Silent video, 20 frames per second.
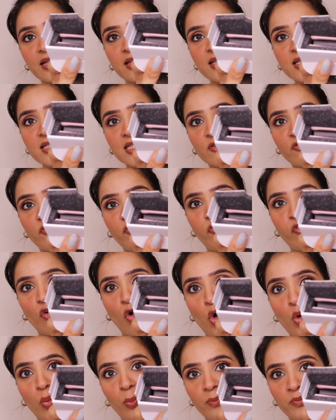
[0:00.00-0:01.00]
this
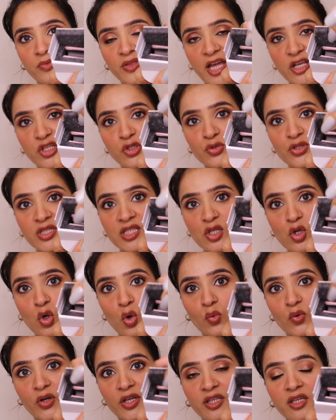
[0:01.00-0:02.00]
foam that you see
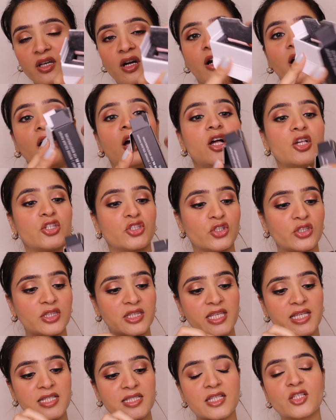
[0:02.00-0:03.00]
over here. So
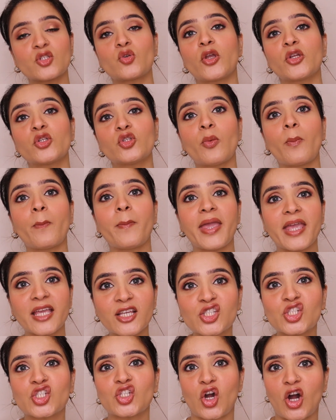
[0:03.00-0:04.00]
this is going to
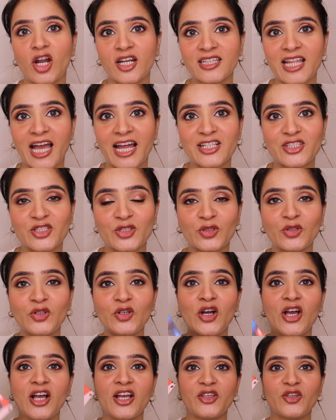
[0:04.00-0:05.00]
make sure that, you
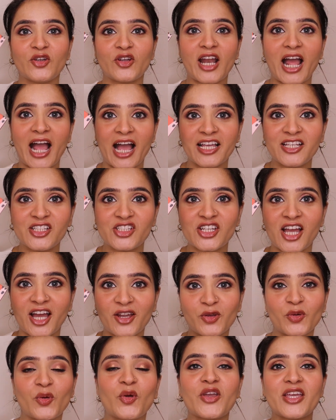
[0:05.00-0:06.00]
know, your
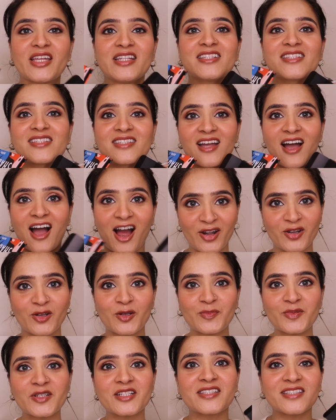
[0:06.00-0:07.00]
eyeshadow is
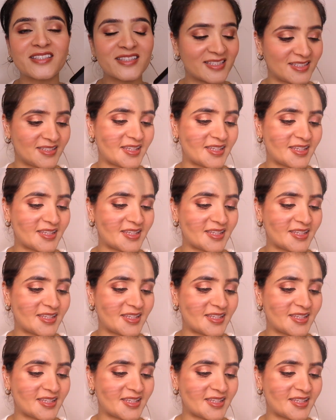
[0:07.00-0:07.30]
100%